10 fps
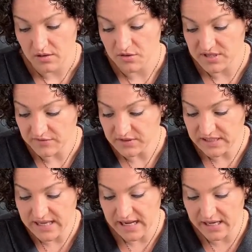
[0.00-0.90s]
definitely
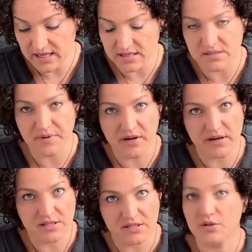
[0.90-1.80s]
gaining
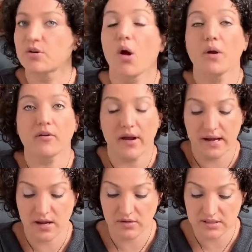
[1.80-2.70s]
experience and growing right
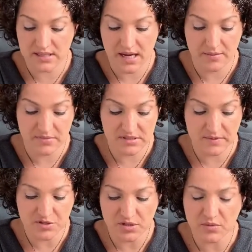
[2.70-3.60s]
now in a time,
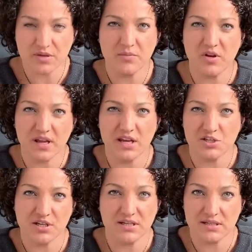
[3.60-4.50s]
especially with
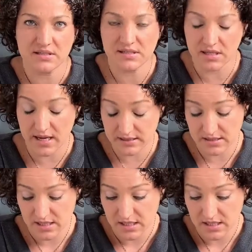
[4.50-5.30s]
communication and intellect.